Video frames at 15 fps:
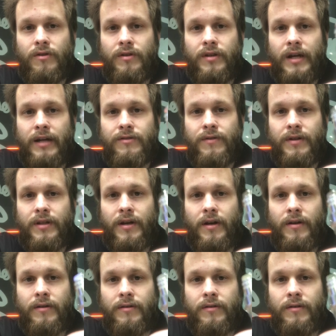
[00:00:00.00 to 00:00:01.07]
little dots right
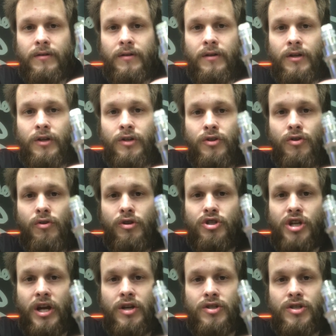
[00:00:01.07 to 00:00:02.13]
there? You can
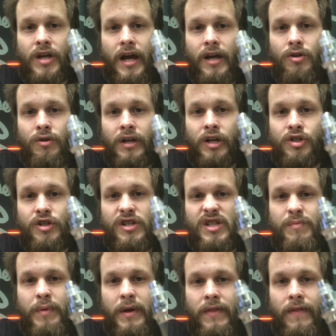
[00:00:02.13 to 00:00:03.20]
change that. You can actually
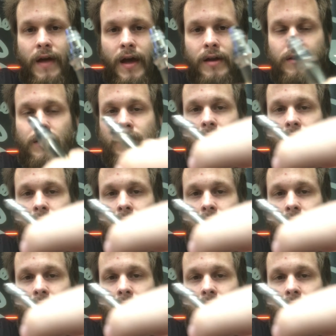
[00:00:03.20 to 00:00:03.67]
spin that.